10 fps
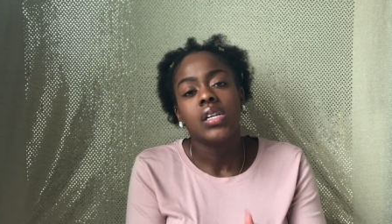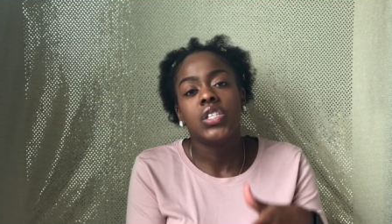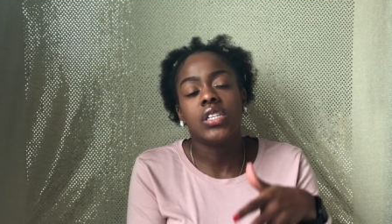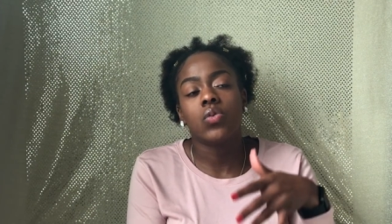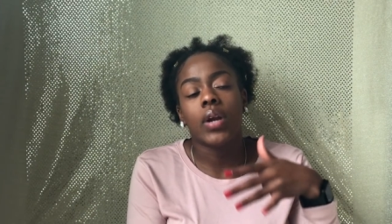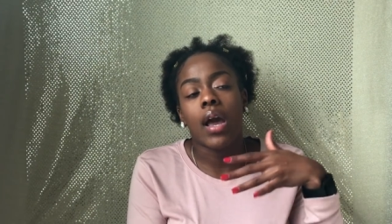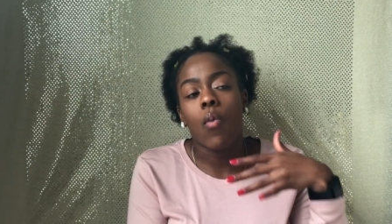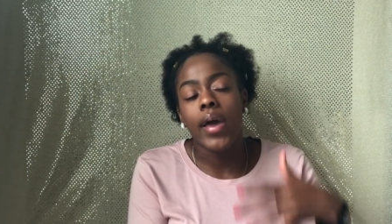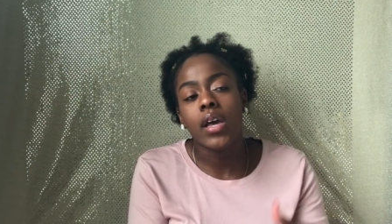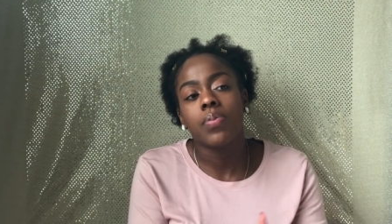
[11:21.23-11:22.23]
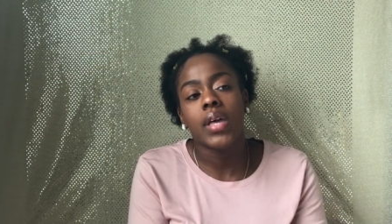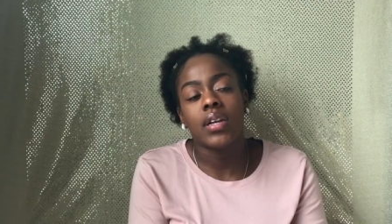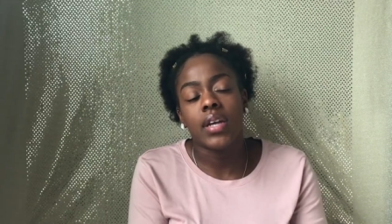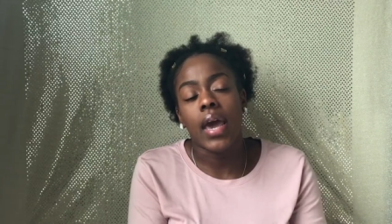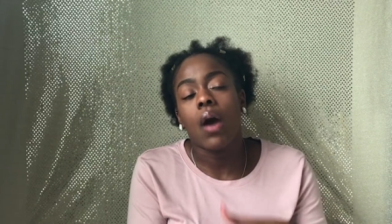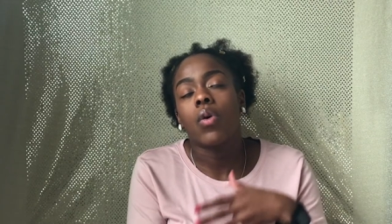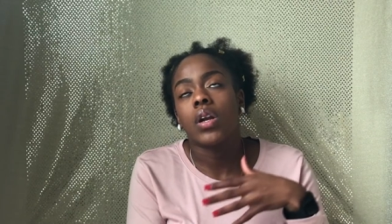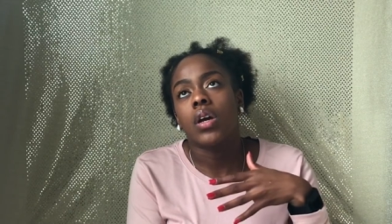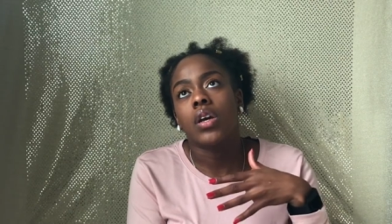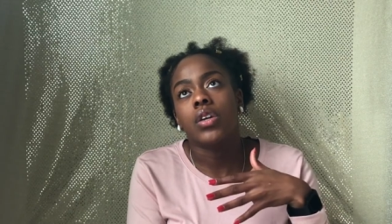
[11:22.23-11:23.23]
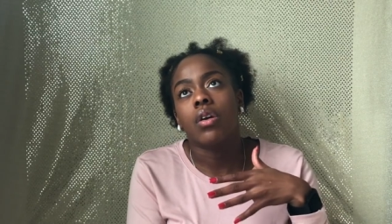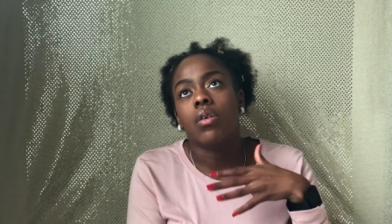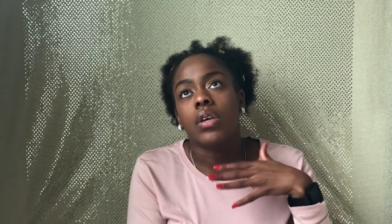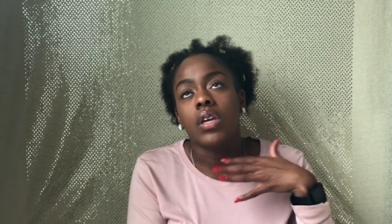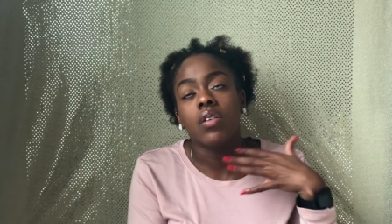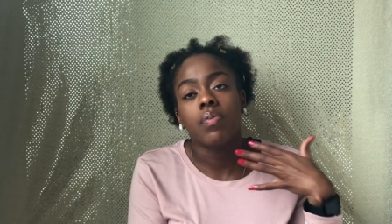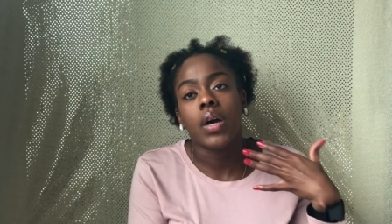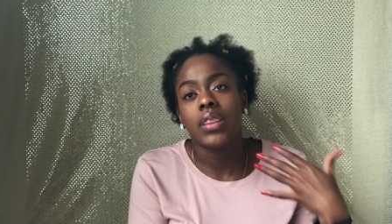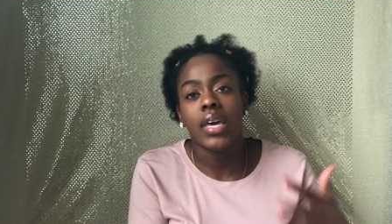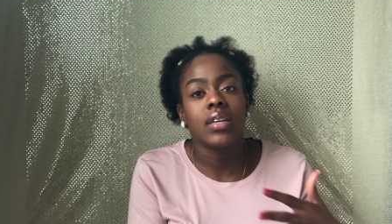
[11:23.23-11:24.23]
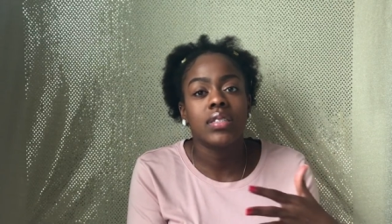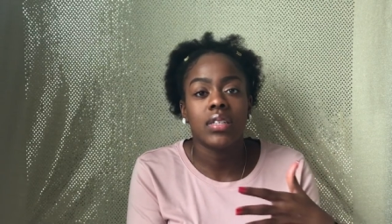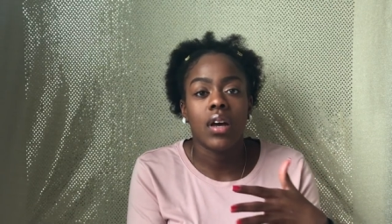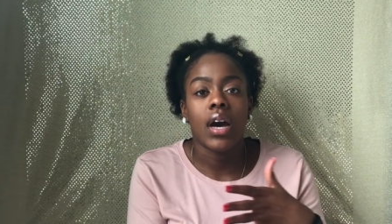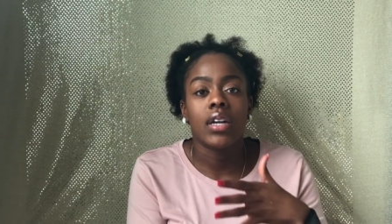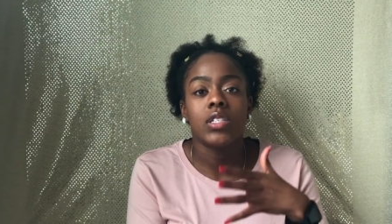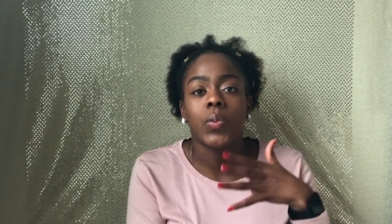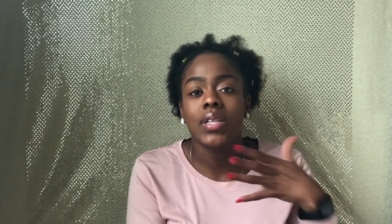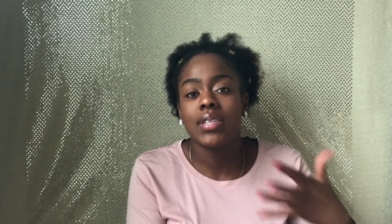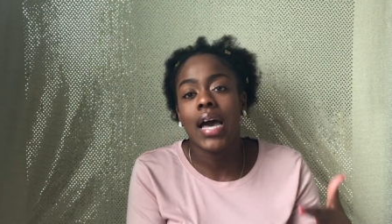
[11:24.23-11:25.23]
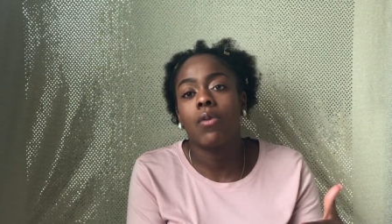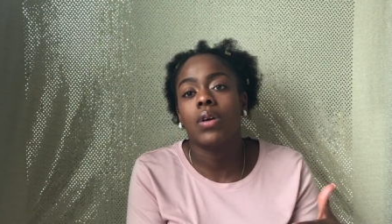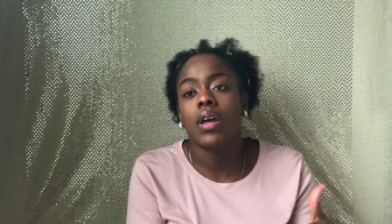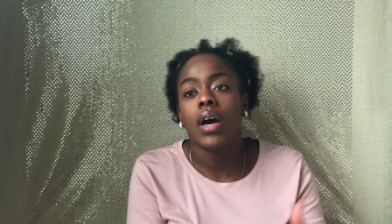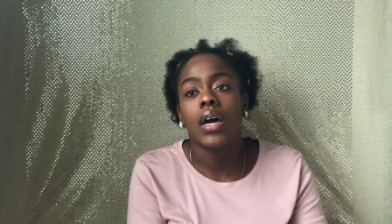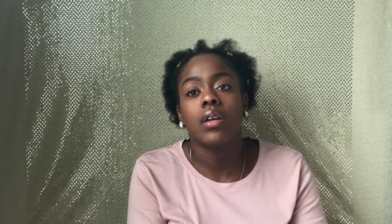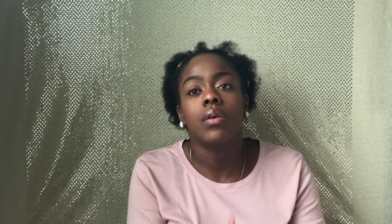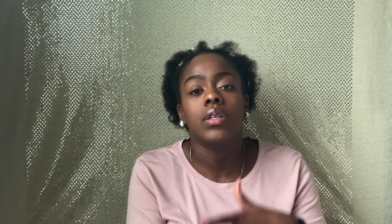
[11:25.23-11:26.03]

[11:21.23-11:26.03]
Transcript: Just when I wake up that day, I want to, you know, give my thanks to God, spend time with God,